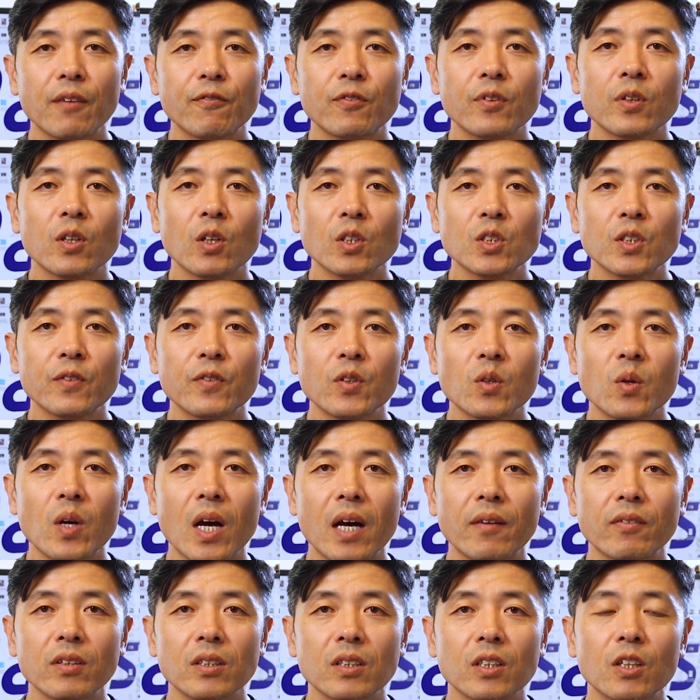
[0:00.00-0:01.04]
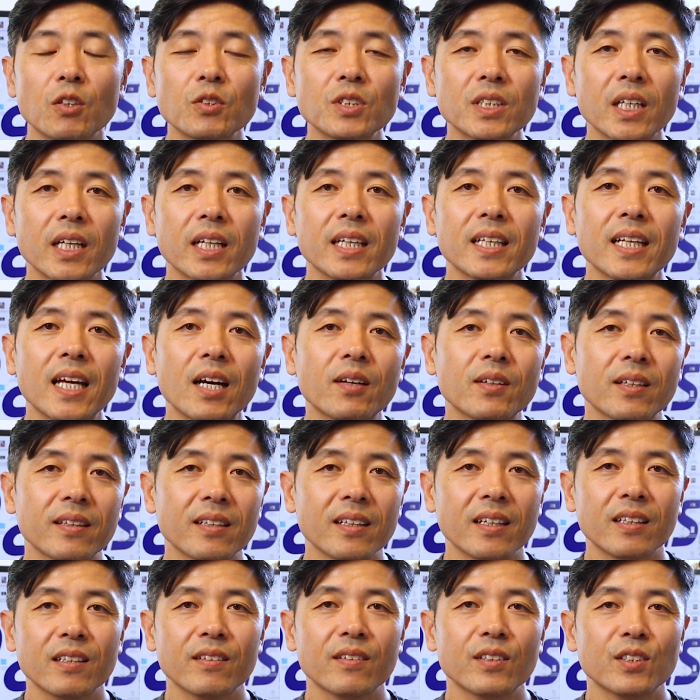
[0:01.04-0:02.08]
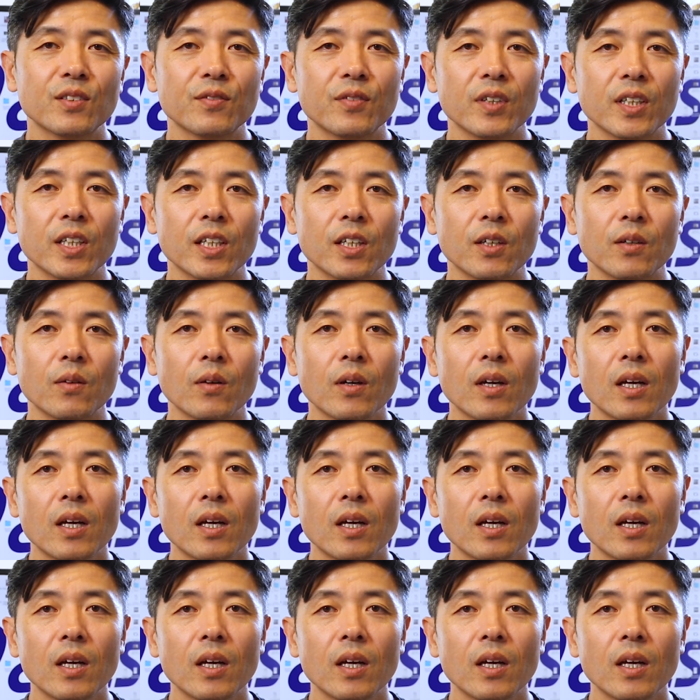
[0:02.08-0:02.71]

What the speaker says: And for those of you who haven't, go check it out at the end of this video.